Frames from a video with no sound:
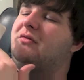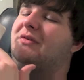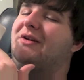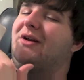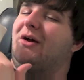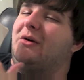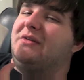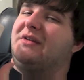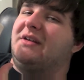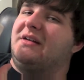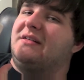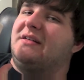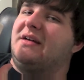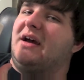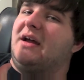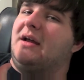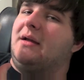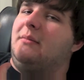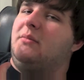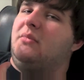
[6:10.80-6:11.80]
knows how to
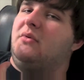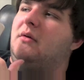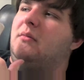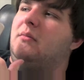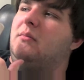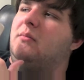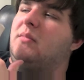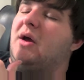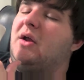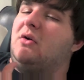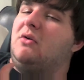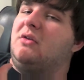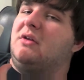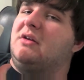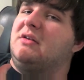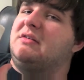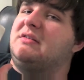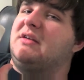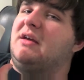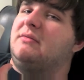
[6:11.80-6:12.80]
type better than
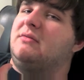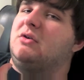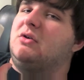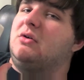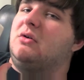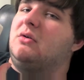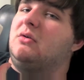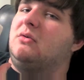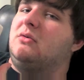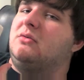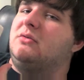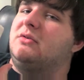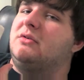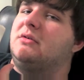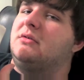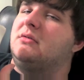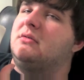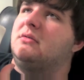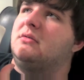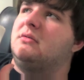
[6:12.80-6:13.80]
a seven year old.
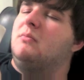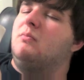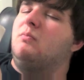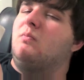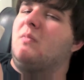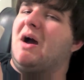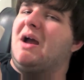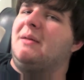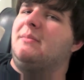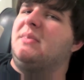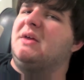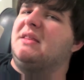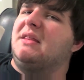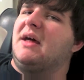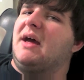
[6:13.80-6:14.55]
Might be